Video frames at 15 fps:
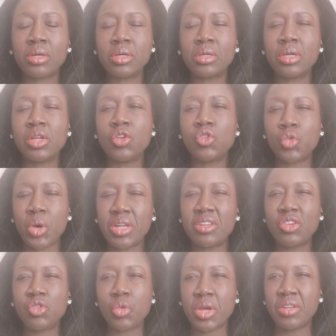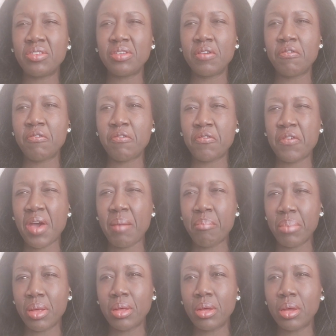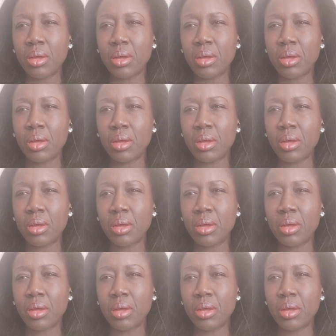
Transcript: in 2020 Feb.